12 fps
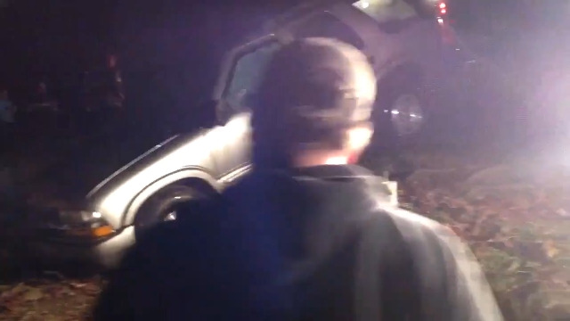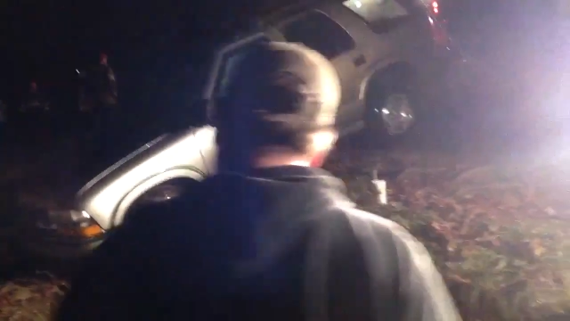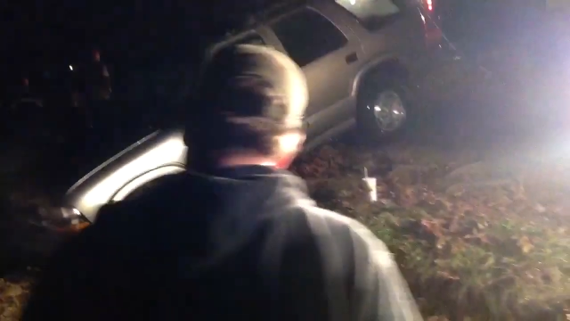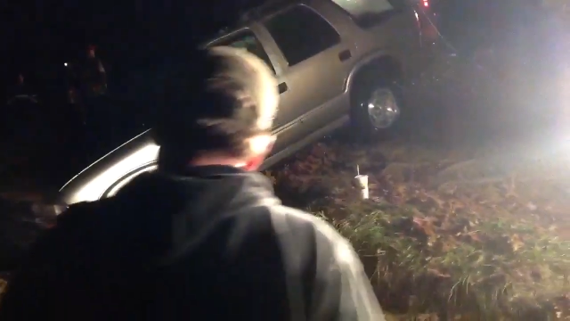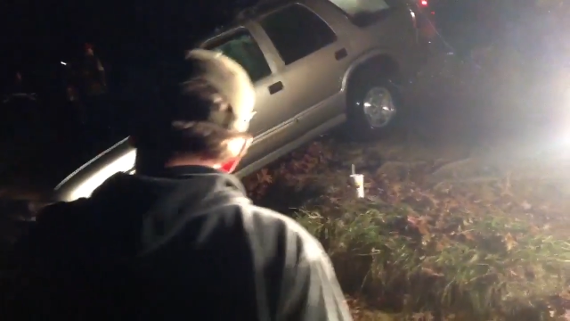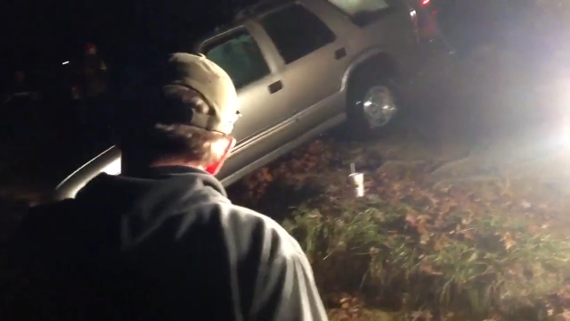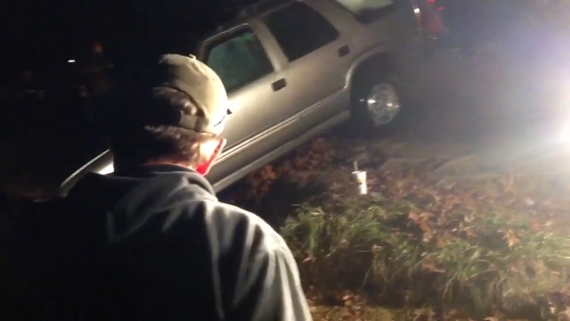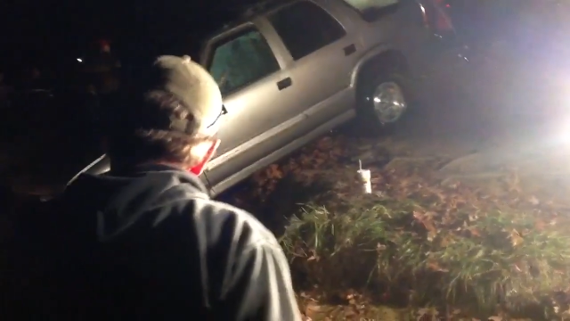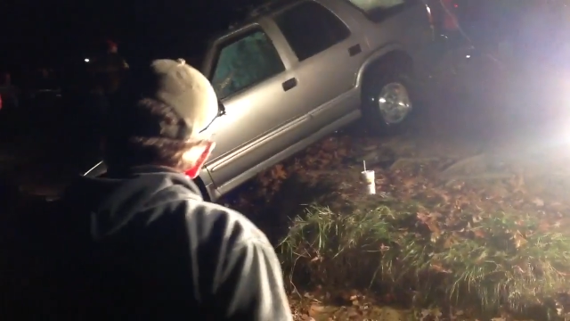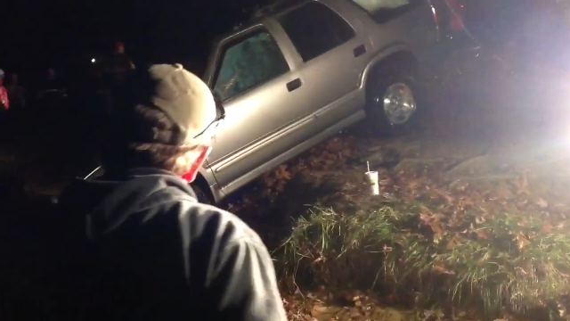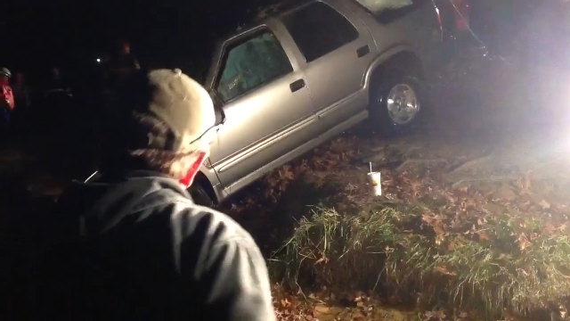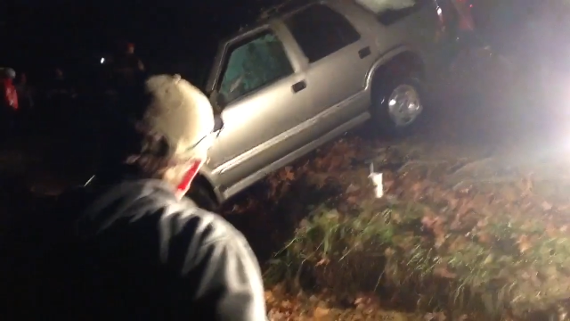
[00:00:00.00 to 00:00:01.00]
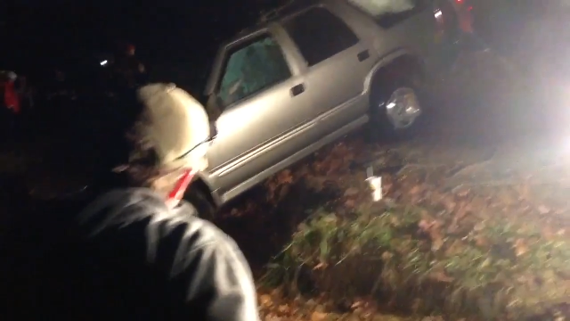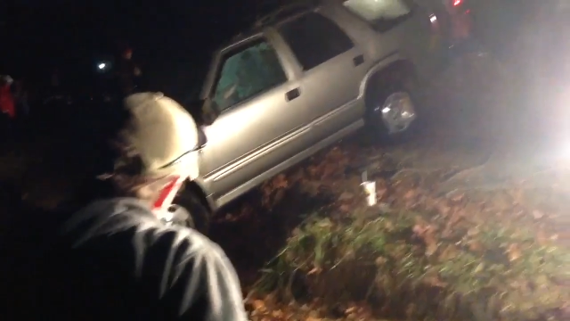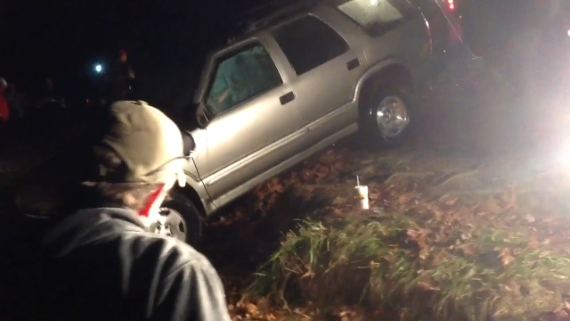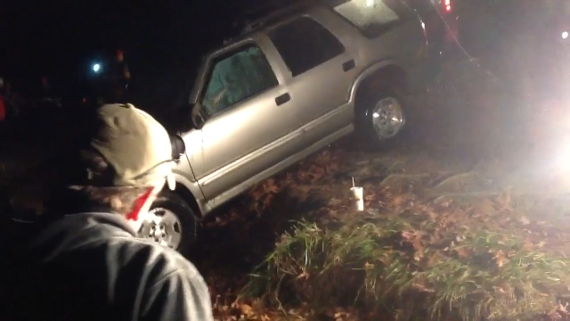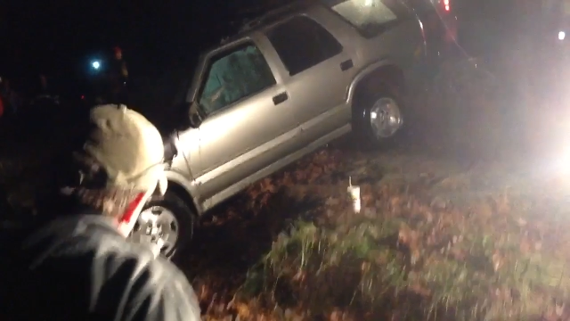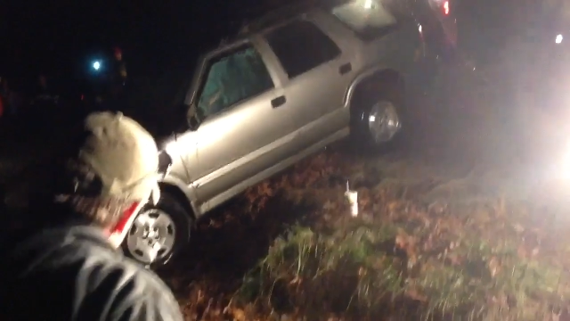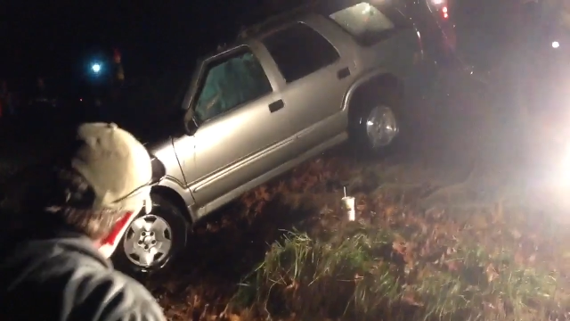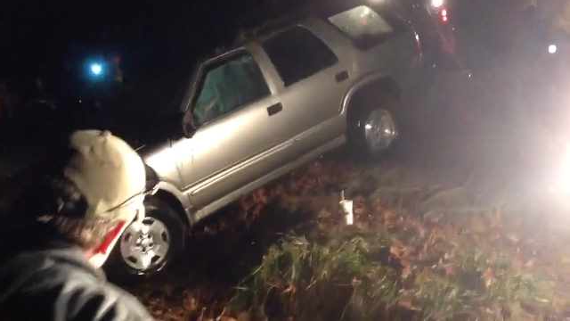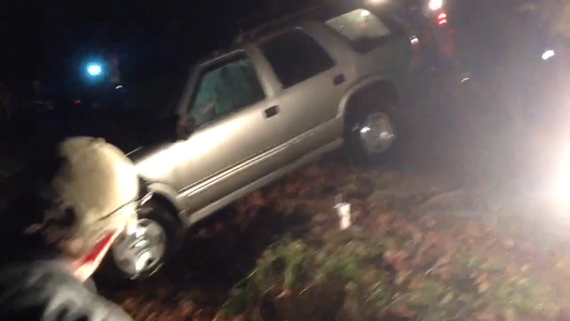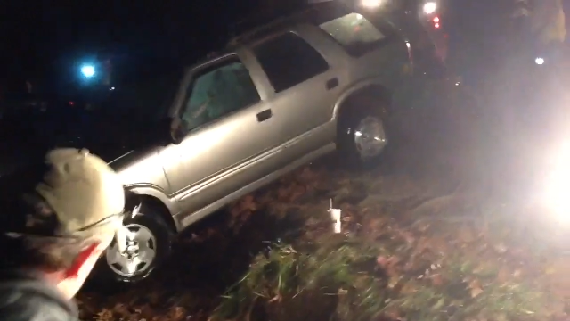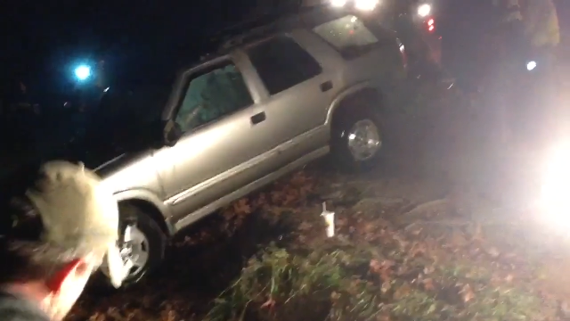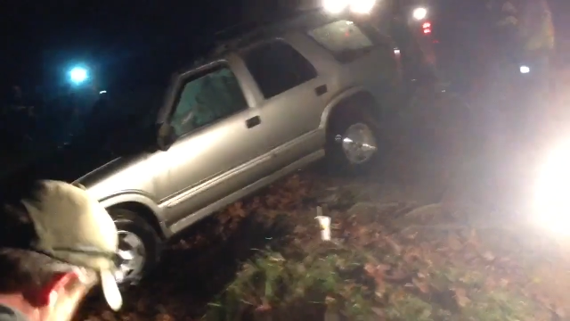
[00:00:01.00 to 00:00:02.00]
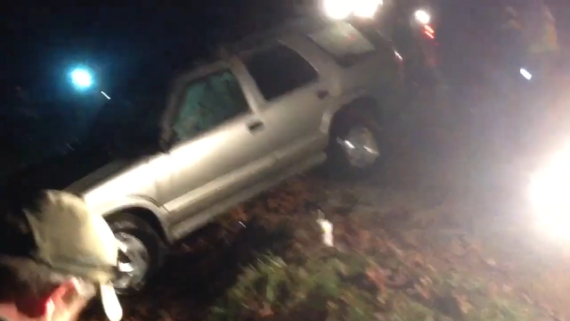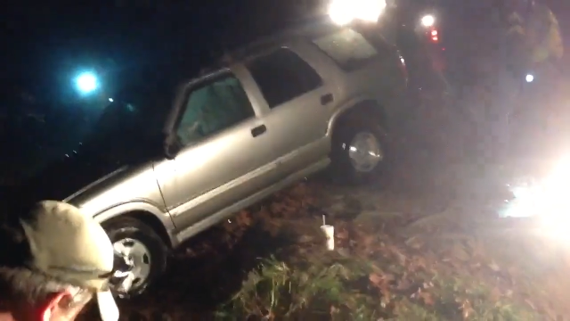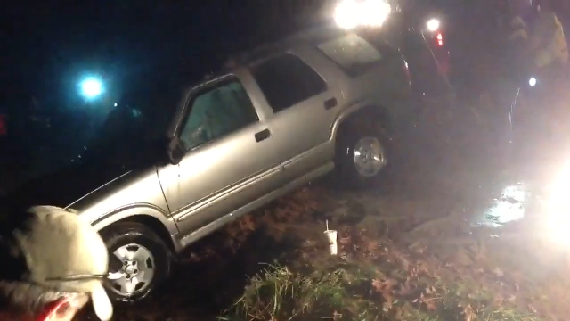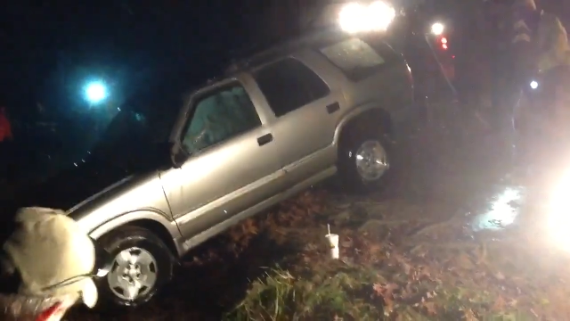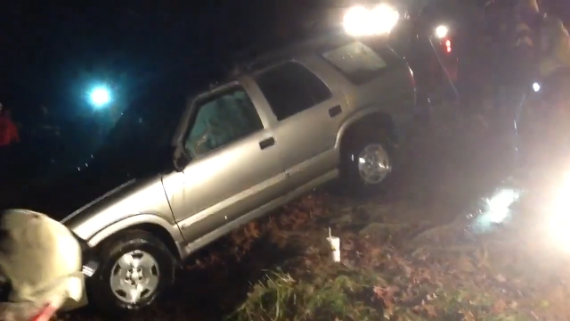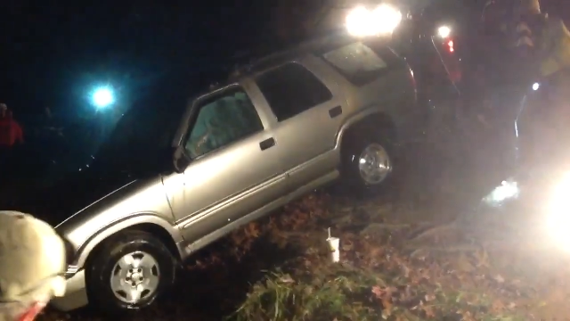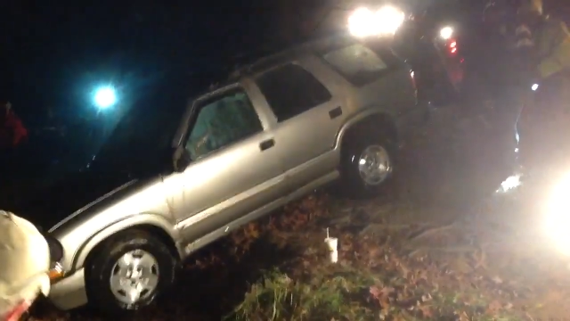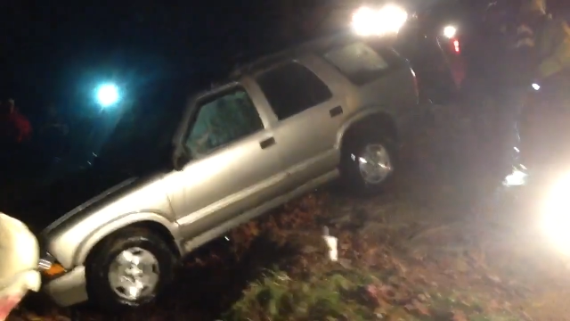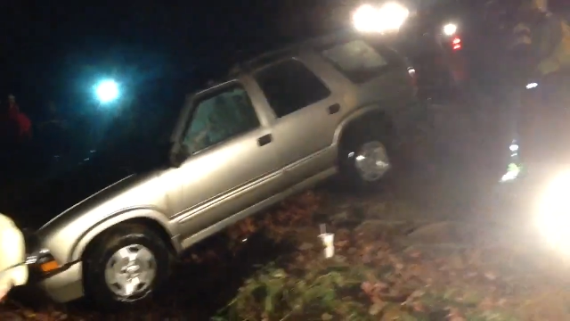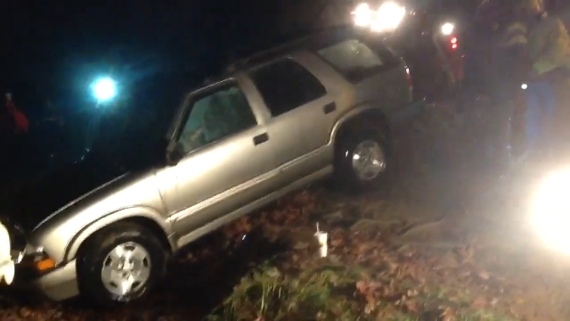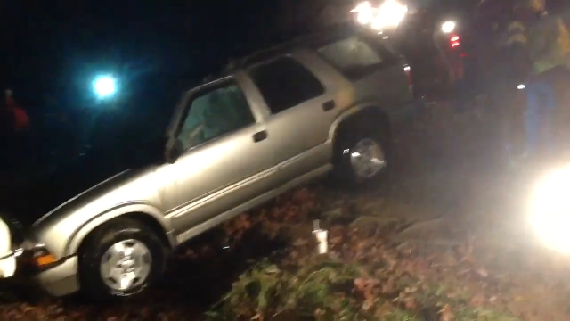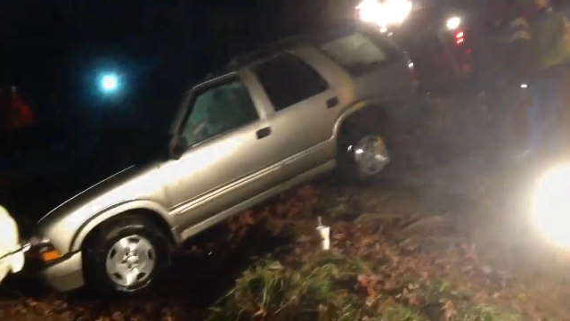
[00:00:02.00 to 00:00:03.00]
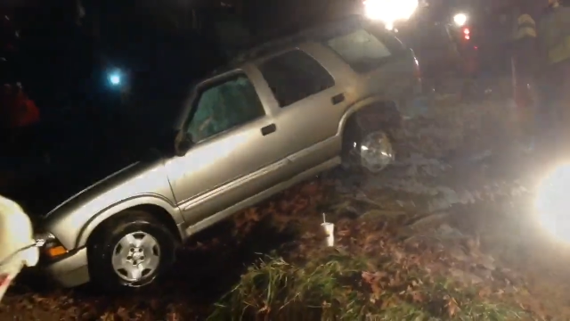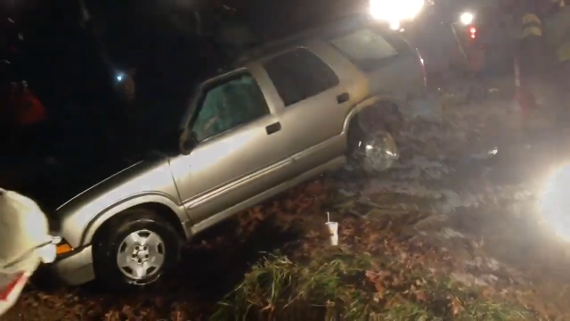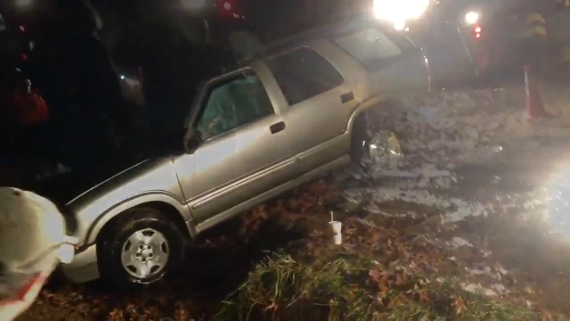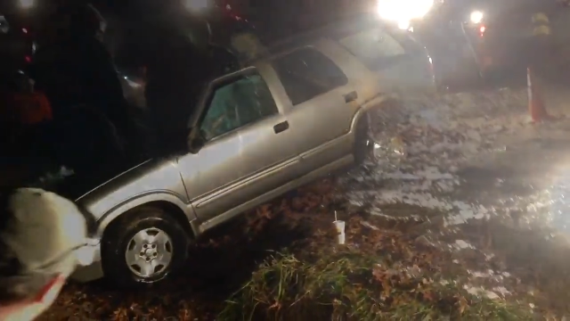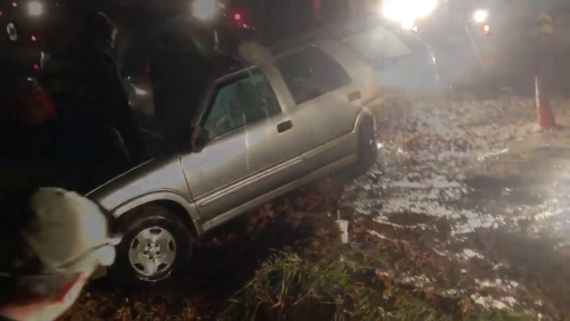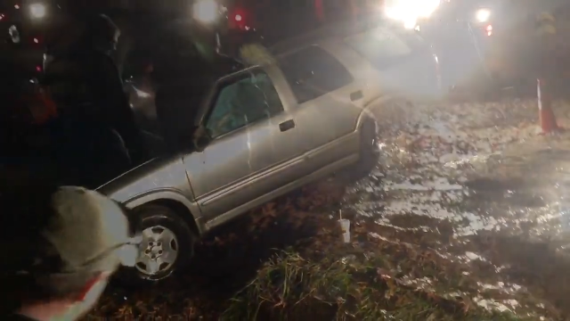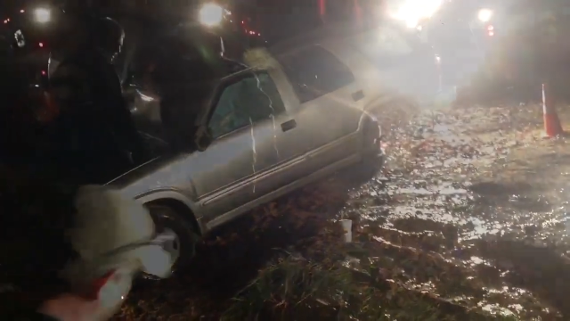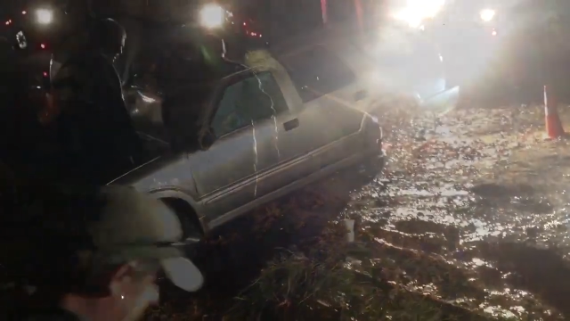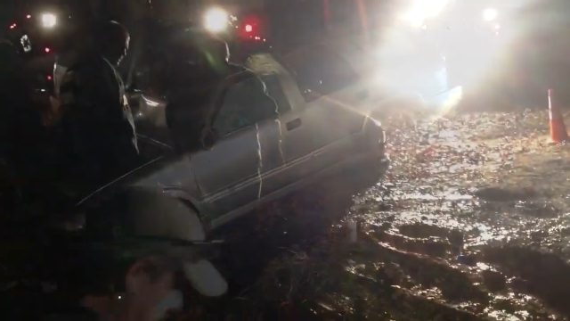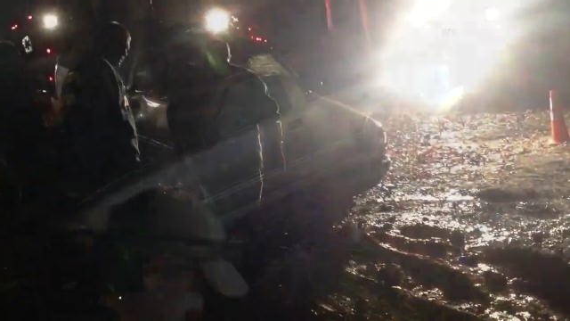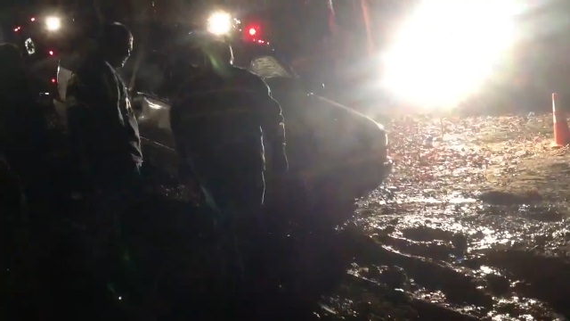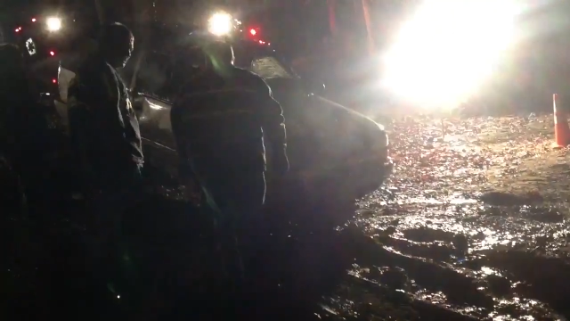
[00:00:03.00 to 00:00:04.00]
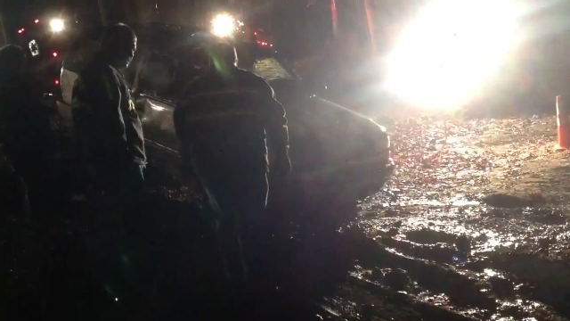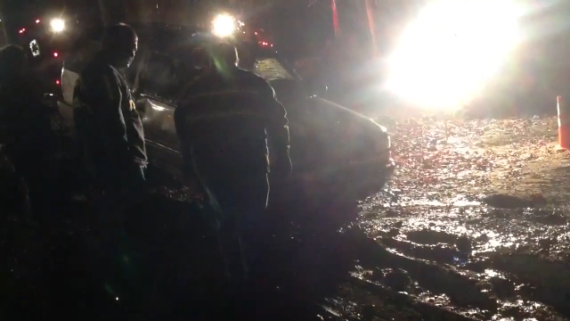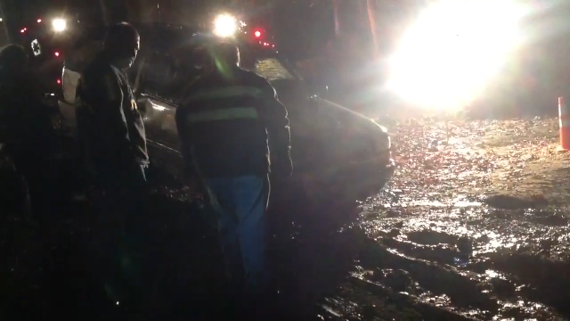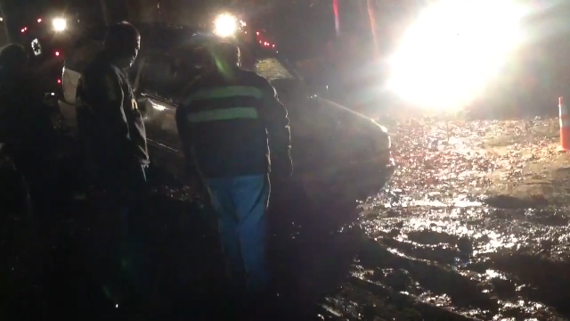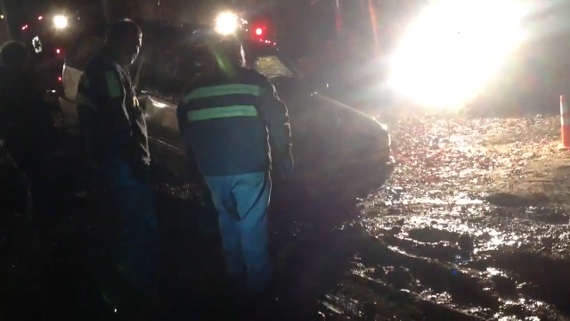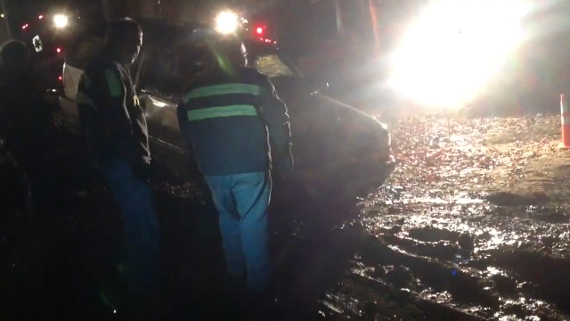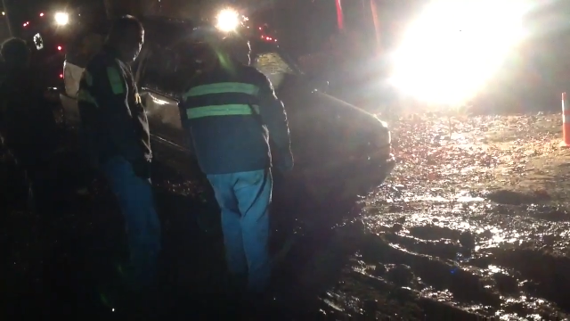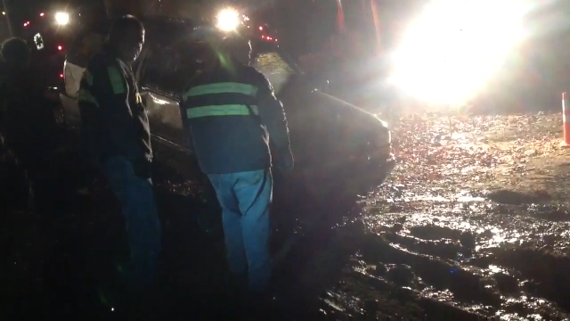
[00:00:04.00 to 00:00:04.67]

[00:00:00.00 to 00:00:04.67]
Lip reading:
No face is visible, so there are no lips to read.